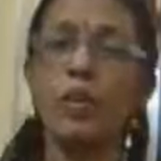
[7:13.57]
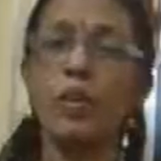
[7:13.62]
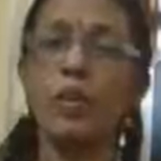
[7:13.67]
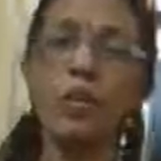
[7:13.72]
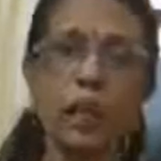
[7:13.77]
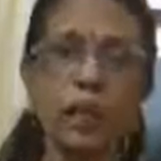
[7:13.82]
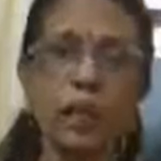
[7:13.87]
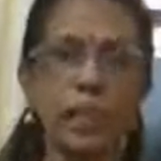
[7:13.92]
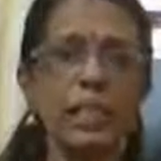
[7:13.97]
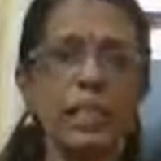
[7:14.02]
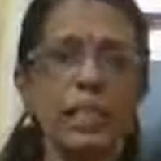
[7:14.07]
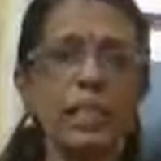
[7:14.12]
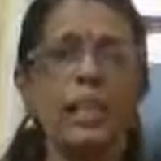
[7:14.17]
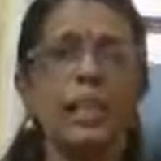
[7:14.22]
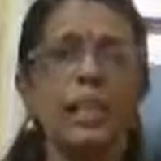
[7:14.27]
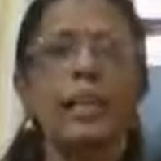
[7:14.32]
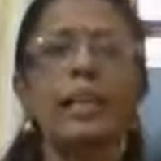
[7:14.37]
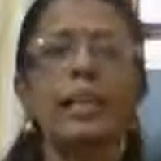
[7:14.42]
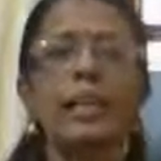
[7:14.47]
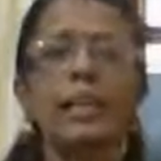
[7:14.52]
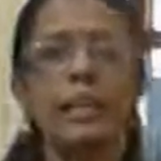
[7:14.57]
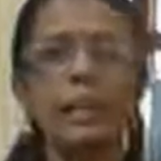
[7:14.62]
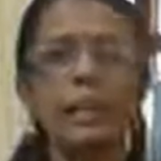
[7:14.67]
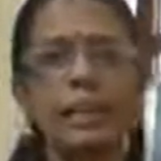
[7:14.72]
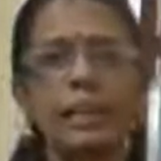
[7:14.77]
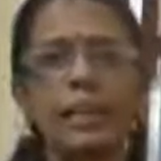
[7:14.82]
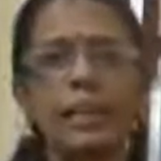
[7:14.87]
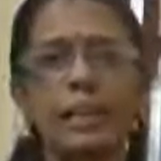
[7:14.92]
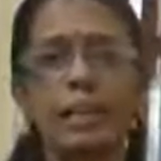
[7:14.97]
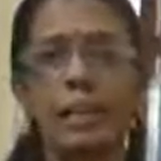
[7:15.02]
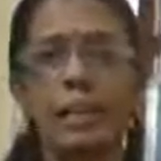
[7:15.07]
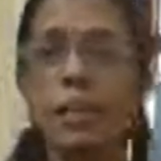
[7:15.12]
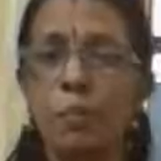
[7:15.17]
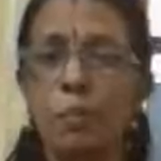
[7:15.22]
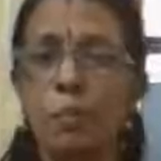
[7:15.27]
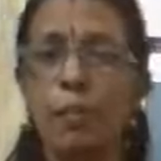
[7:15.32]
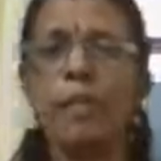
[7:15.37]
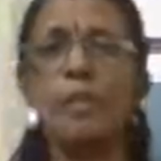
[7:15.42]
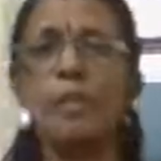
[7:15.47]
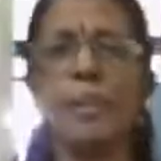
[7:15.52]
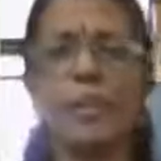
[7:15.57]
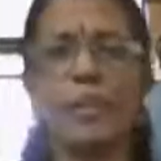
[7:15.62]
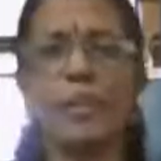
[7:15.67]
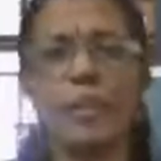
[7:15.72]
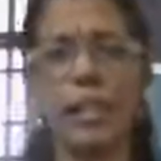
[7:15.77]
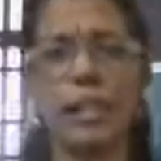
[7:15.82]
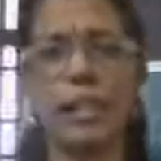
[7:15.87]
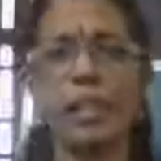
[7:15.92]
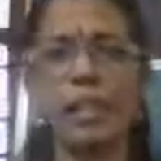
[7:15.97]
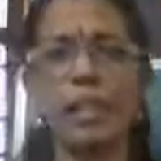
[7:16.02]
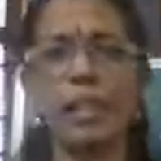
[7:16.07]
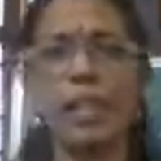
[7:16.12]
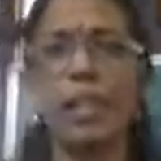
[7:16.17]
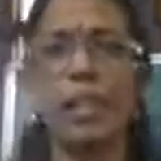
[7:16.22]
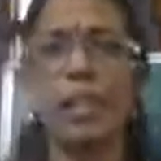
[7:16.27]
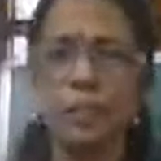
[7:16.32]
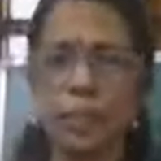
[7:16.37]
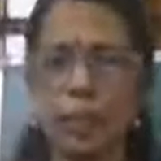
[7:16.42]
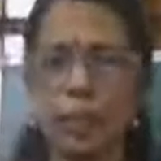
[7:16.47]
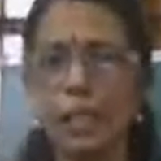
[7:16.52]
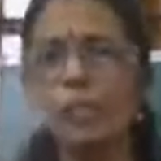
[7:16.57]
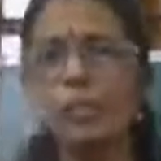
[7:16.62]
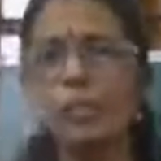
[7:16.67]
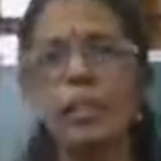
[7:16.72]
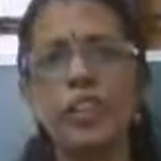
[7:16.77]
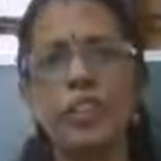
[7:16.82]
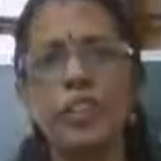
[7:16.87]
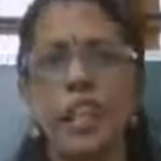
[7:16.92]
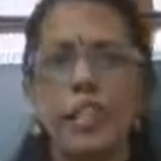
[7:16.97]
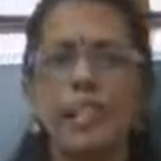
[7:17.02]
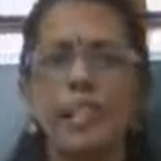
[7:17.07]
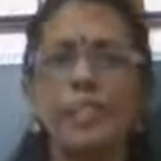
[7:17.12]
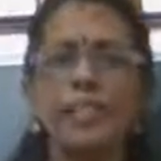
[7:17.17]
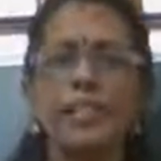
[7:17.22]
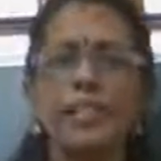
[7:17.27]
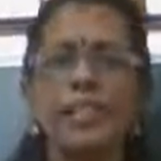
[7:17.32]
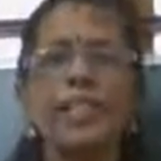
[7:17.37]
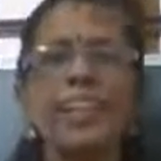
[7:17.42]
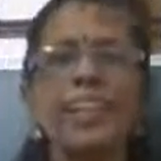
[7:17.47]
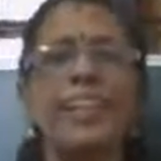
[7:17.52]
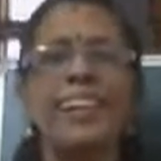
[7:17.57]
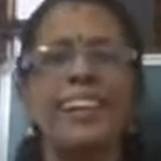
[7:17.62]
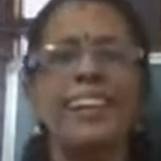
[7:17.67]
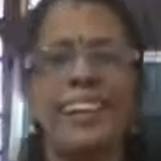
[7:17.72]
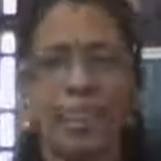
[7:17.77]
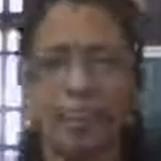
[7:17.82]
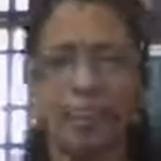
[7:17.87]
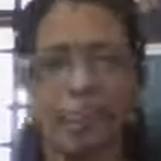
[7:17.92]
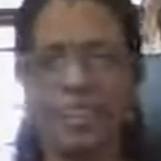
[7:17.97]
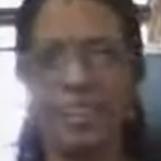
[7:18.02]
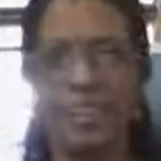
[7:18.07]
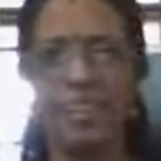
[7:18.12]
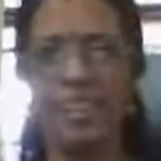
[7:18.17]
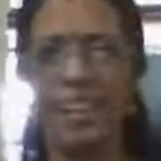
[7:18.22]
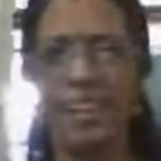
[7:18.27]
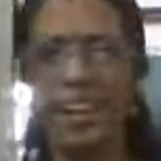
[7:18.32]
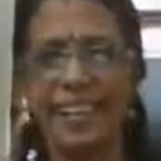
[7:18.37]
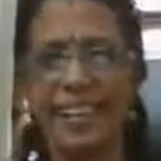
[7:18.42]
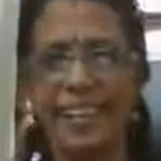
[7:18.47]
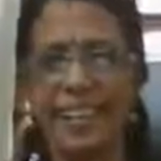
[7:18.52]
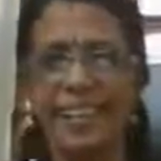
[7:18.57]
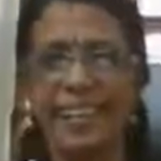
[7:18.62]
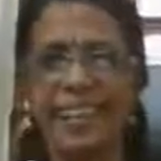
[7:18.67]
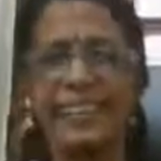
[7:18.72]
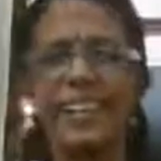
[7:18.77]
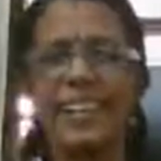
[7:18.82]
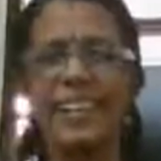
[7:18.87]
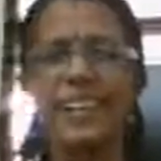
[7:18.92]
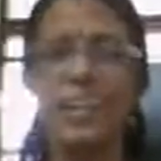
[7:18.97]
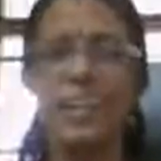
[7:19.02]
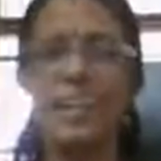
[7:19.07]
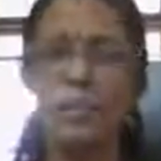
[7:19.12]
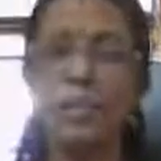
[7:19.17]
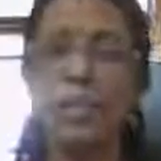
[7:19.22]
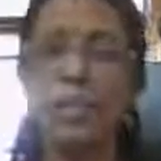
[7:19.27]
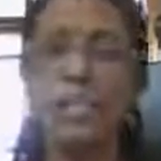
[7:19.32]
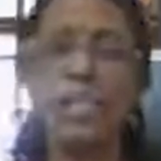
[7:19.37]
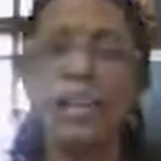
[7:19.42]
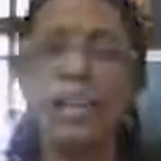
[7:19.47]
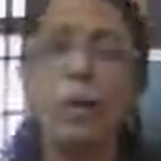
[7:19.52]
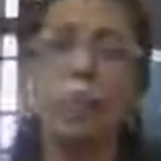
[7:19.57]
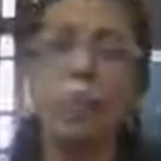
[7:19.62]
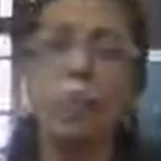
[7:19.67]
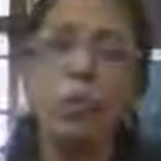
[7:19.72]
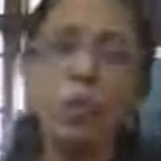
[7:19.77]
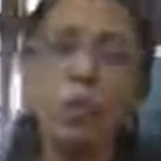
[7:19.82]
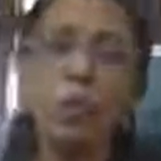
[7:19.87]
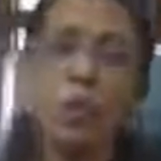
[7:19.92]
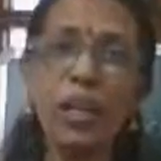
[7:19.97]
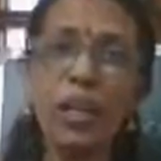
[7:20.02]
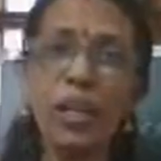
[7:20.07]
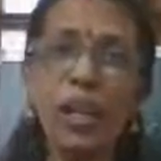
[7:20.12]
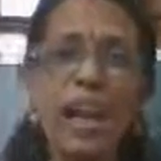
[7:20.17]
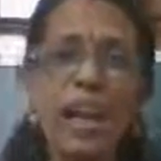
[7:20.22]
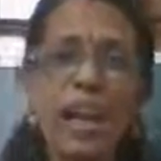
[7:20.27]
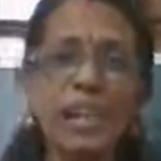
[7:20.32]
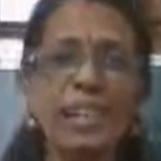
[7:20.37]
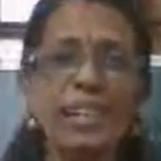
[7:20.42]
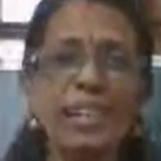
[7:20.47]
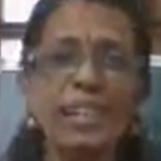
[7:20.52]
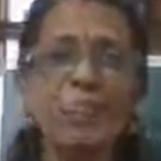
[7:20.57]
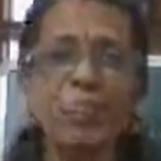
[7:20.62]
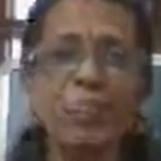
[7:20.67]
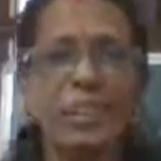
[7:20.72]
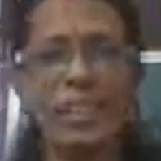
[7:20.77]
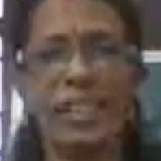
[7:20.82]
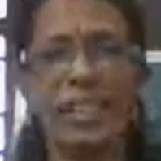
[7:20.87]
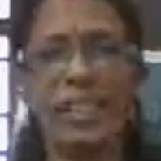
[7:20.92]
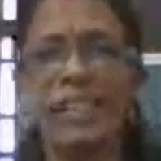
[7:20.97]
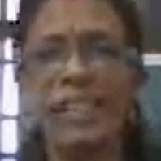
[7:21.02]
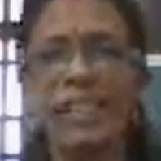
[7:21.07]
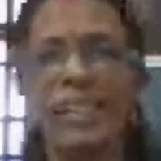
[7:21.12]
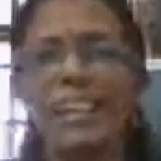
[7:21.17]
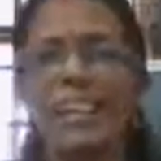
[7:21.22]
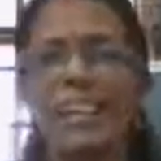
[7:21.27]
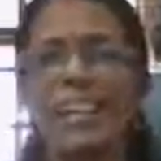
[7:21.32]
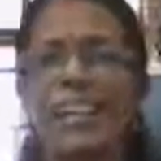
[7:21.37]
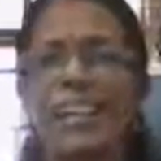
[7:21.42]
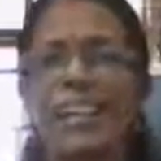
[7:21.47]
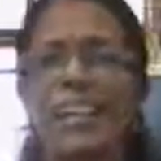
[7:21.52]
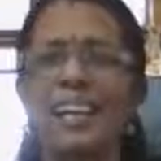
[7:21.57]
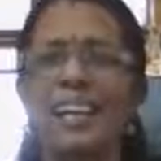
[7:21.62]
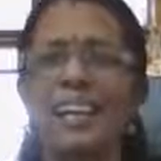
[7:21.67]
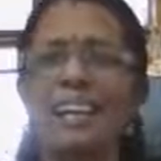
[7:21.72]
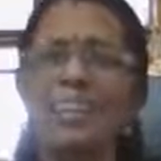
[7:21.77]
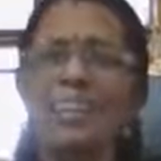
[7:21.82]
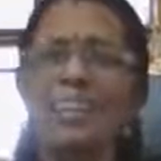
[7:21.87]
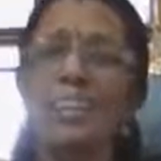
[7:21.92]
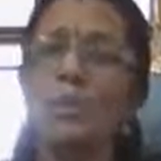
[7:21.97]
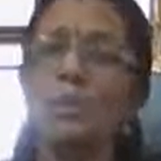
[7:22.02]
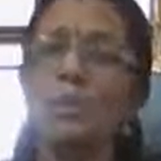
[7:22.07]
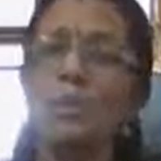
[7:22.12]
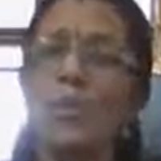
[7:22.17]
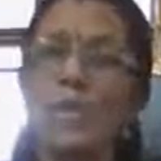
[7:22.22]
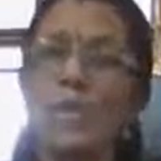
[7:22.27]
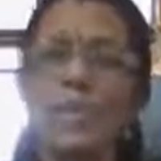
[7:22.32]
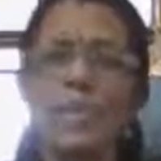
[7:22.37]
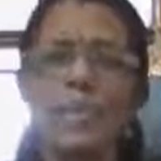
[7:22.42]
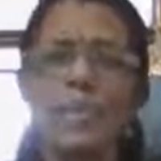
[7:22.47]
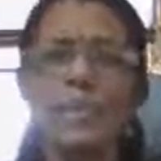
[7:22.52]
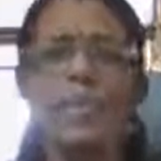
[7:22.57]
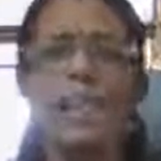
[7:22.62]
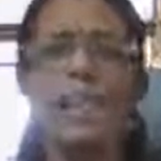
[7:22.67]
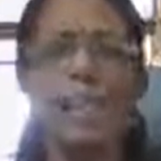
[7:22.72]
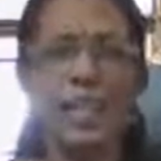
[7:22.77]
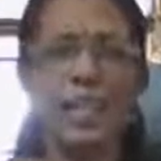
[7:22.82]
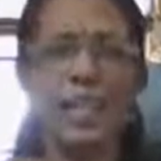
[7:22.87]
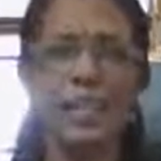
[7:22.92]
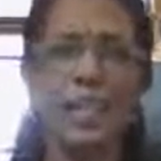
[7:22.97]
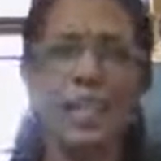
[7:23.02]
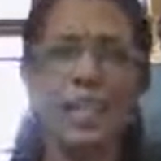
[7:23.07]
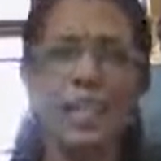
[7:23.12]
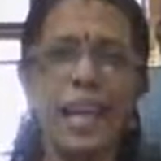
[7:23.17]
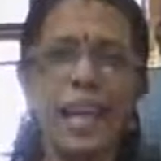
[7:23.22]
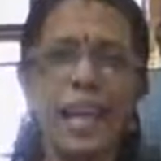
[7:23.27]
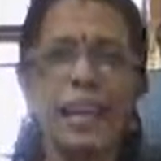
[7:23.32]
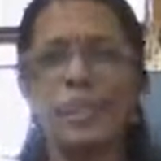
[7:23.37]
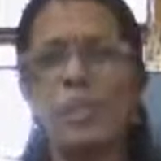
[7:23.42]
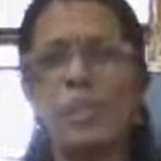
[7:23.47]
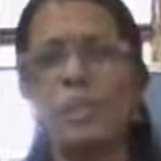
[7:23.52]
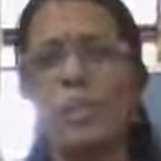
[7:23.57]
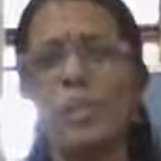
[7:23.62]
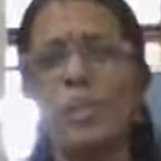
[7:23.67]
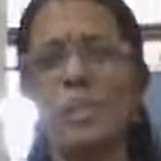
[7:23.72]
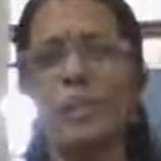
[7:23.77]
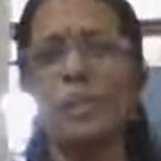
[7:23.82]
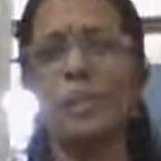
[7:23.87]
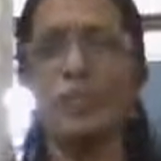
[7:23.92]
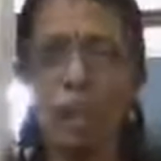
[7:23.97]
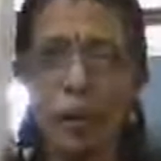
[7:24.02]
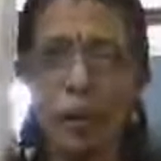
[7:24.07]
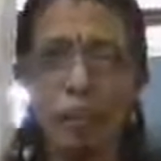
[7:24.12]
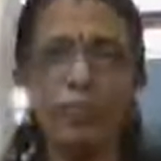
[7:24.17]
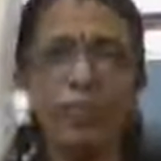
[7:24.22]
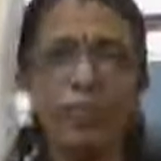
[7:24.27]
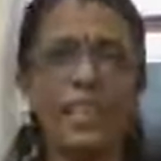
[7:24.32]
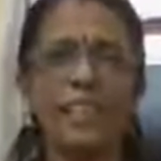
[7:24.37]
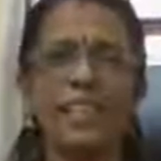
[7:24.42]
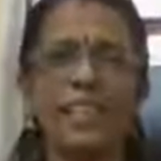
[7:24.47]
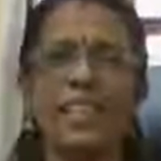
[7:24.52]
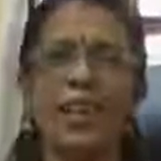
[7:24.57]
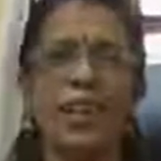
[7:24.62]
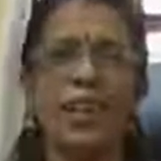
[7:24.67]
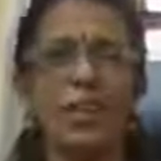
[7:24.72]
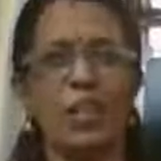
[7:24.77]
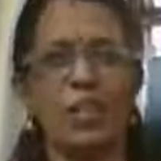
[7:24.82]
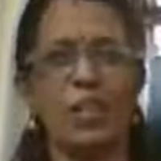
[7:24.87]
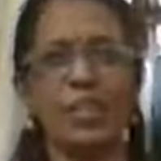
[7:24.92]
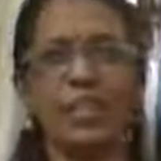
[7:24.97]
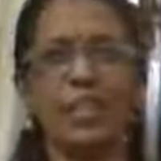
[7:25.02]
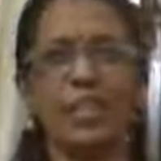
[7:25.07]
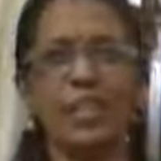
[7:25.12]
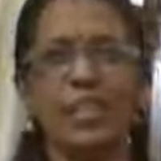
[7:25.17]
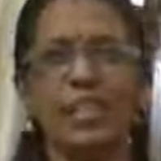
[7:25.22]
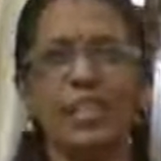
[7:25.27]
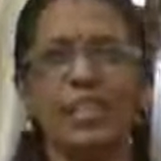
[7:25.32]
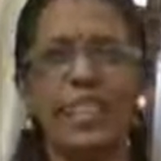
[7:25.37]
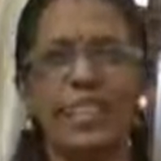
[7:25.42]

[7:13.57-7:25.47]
So what is a displacement reaction? A displacement reaction is a chemical reaction in which a more reactive metal displaces a less reactive metal from its salt solution.